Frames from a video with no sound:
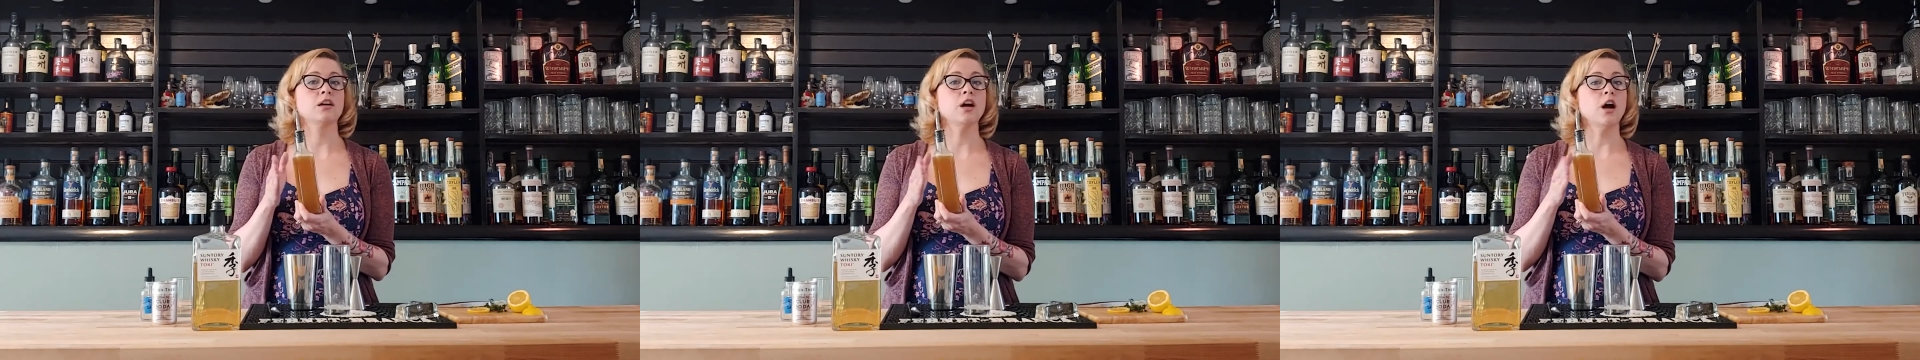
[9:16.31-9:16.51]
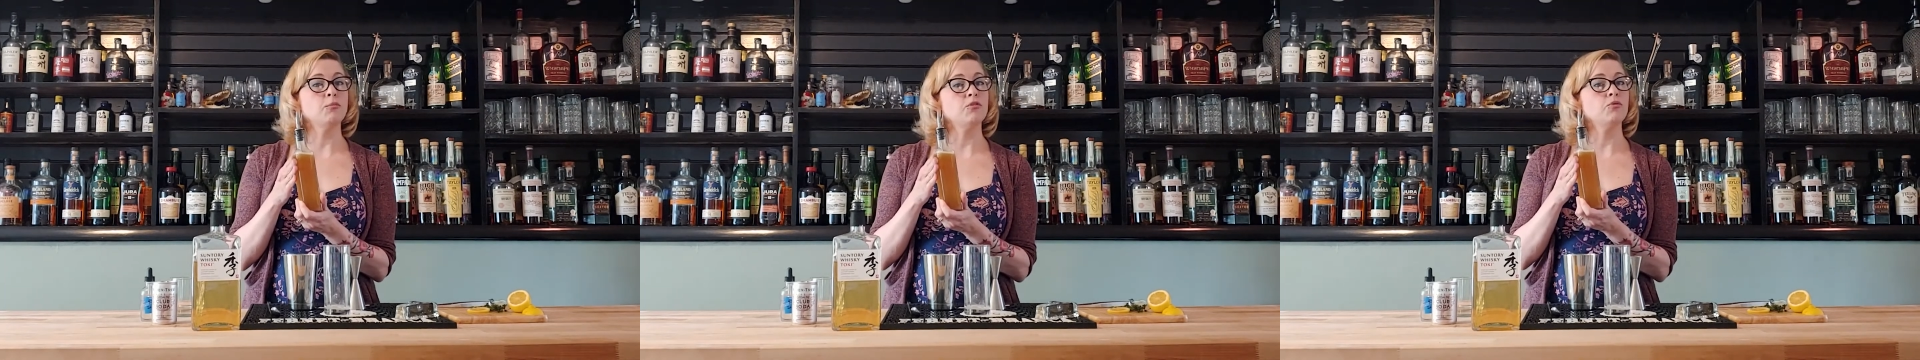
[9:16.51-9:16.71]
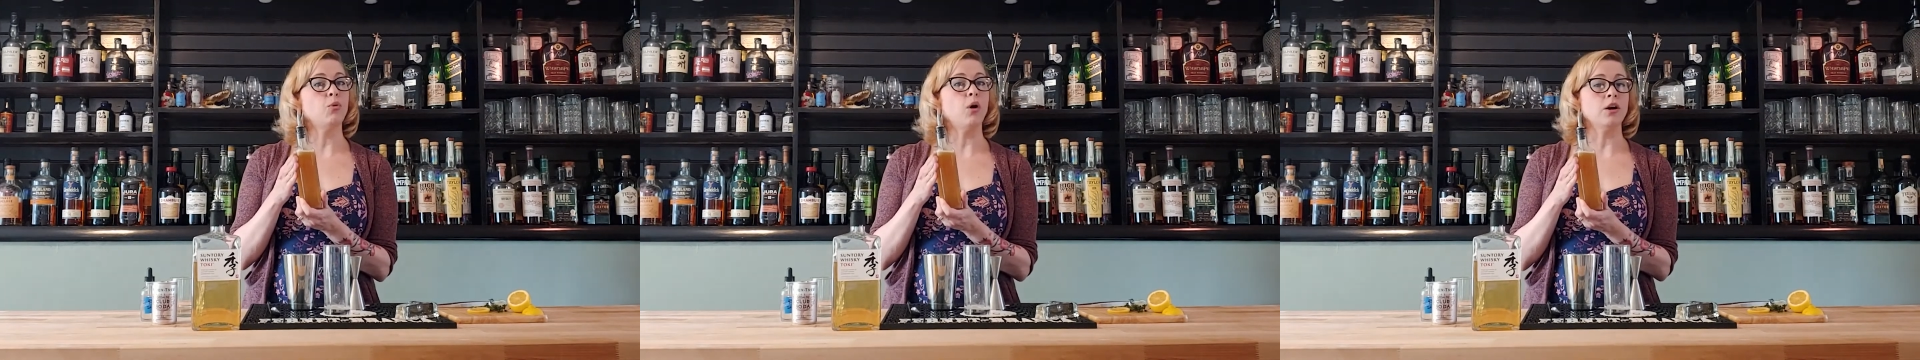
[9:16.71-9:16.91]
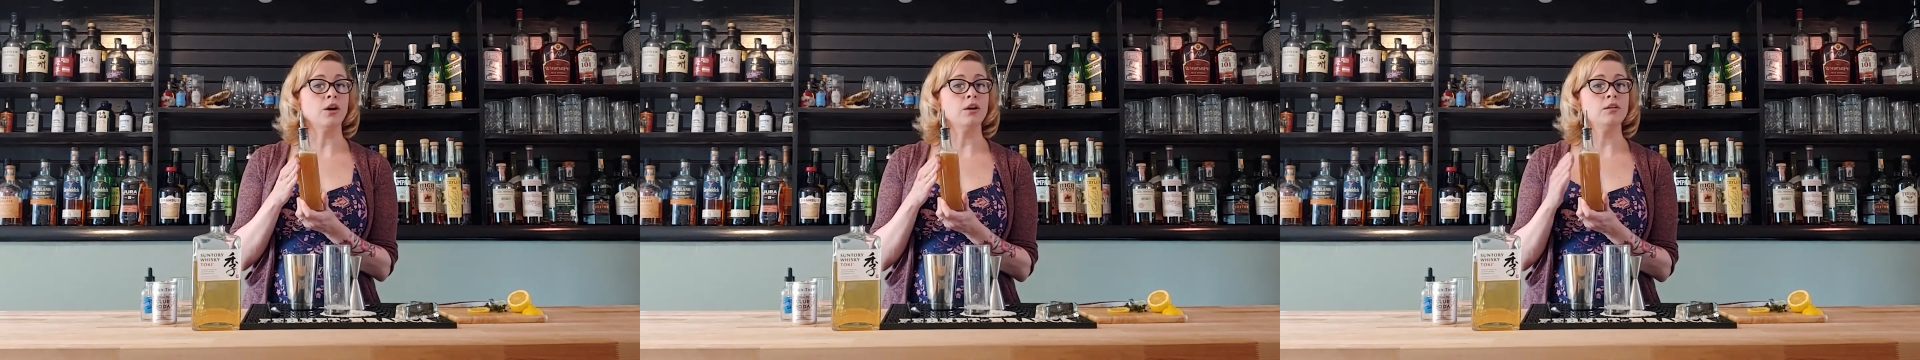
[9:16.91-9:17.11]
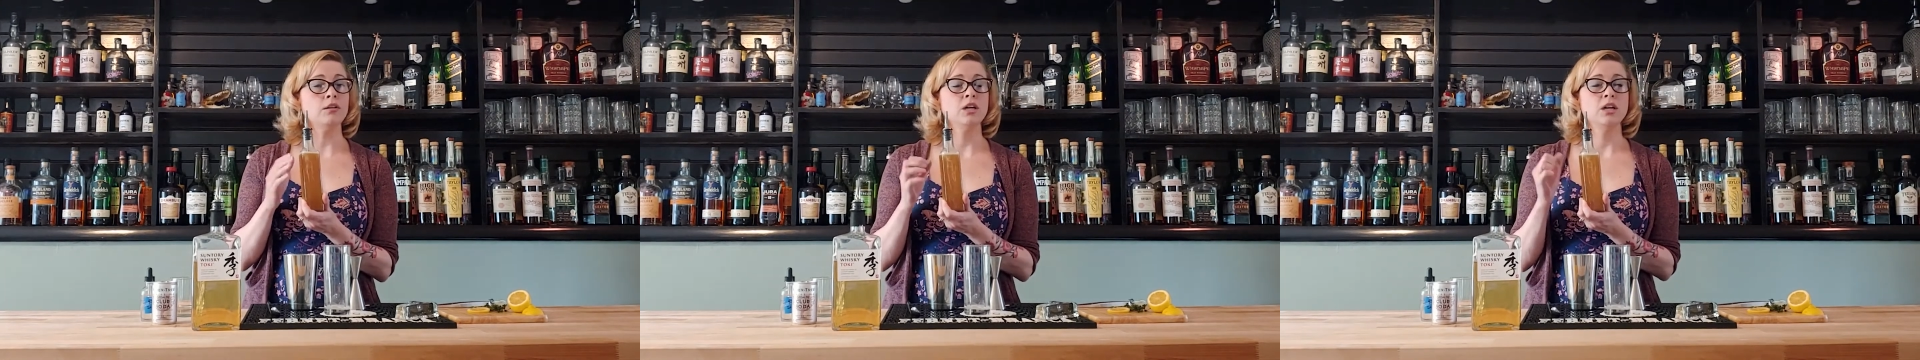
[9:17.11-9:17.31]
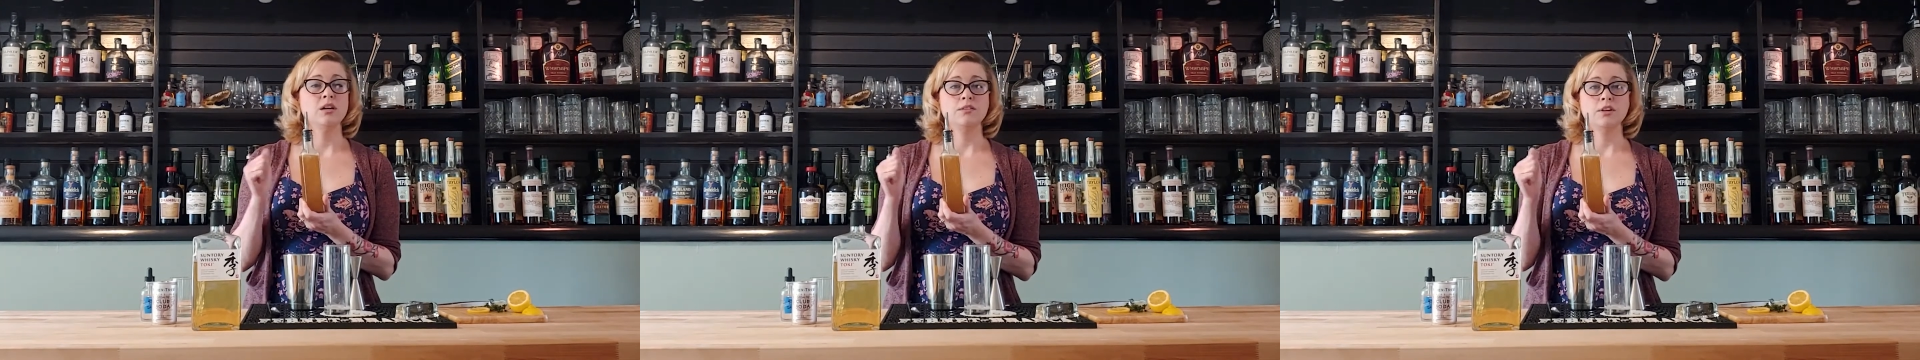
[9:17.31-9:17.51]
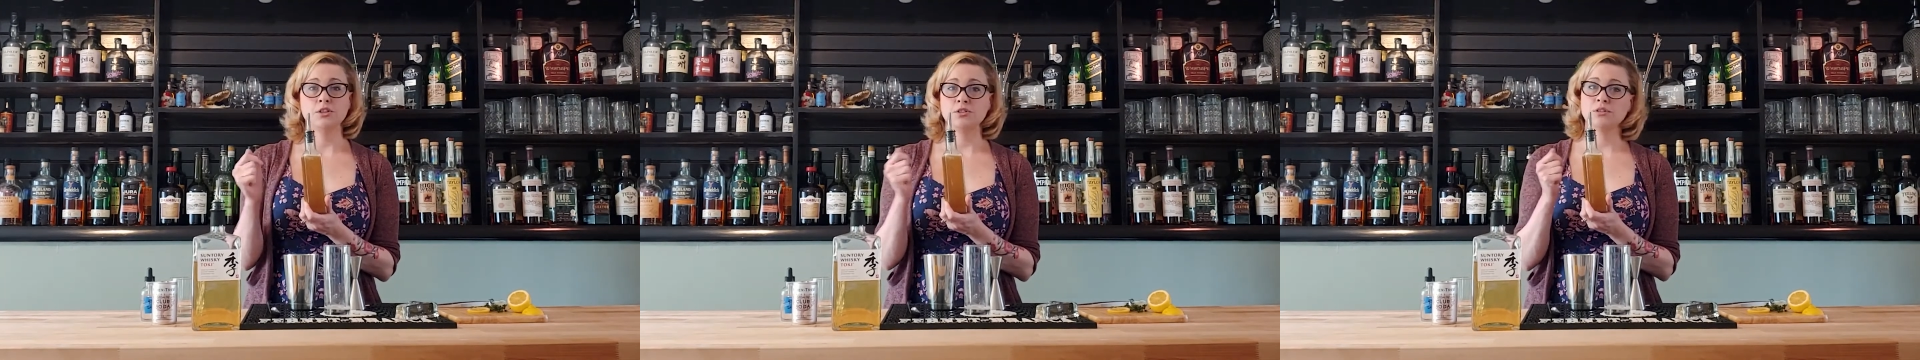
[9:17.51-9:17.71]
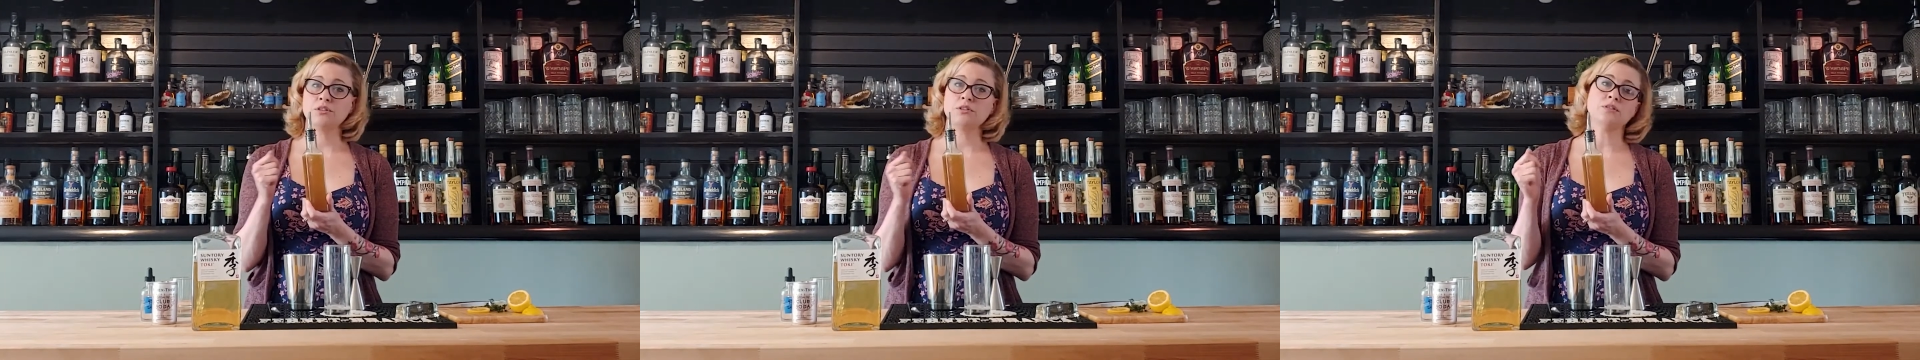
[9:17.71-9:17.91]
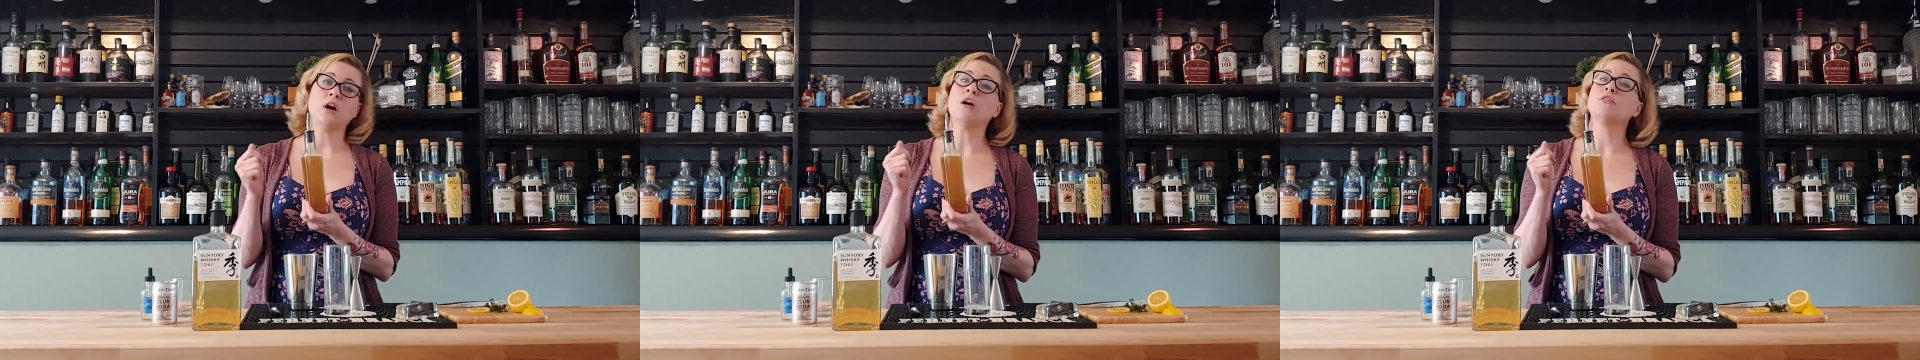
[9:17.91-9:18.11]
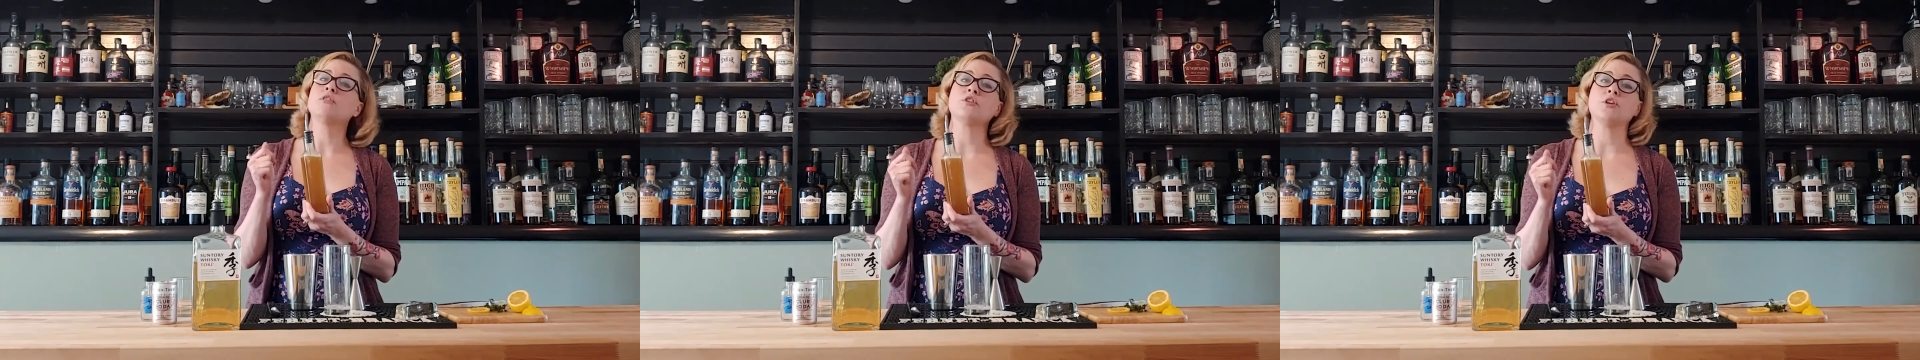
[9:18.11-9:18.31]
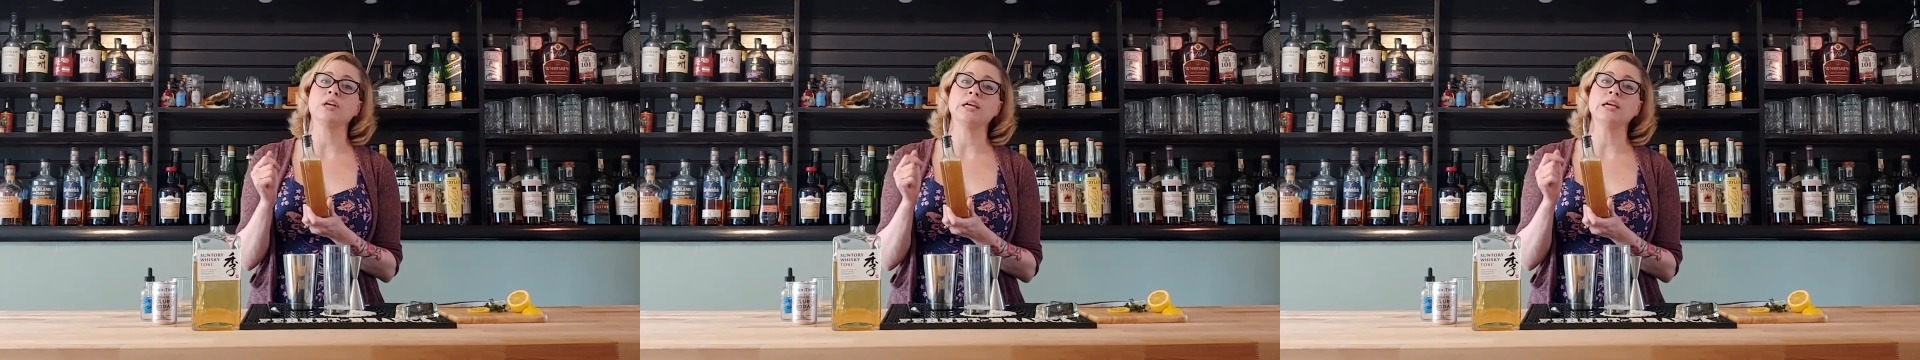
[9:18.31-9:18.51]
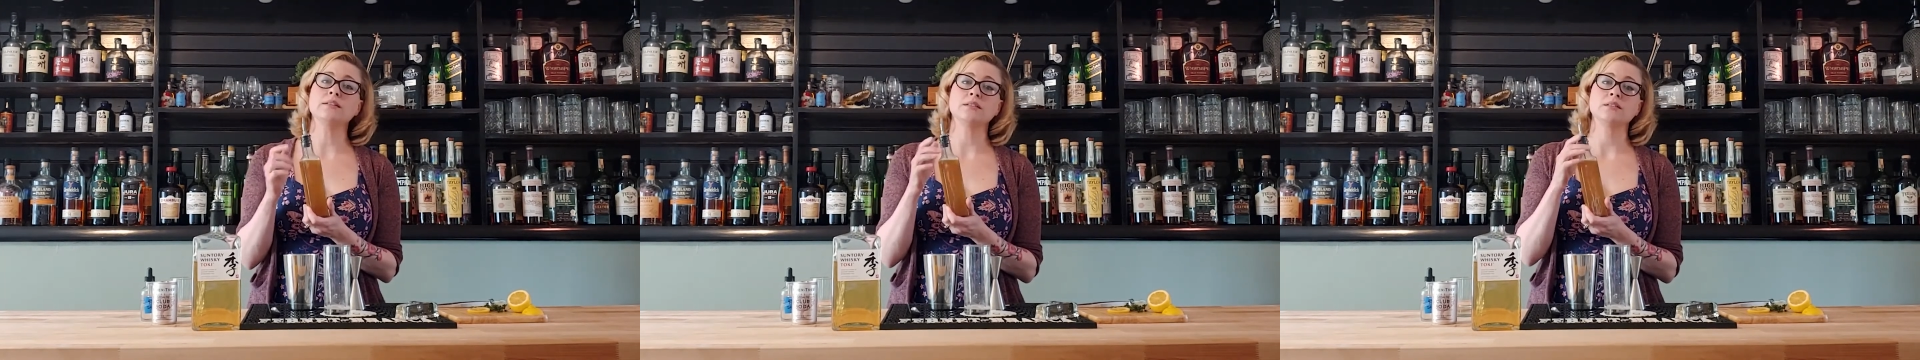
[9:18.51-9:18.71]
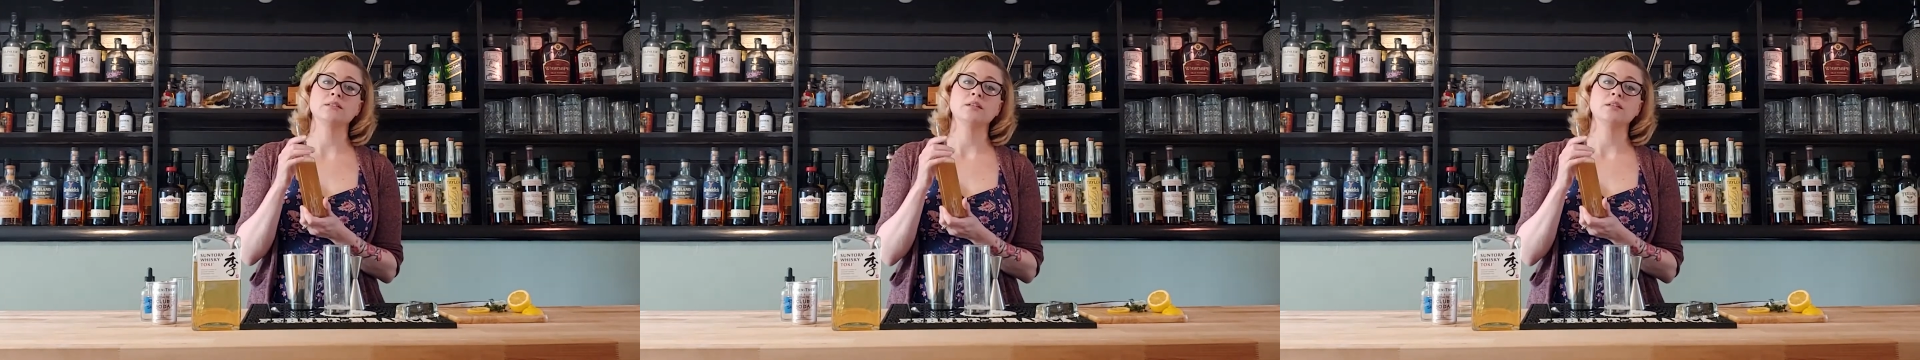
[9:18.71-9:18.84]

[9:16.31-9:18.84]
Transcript: cup of water that you just dissolve over heat.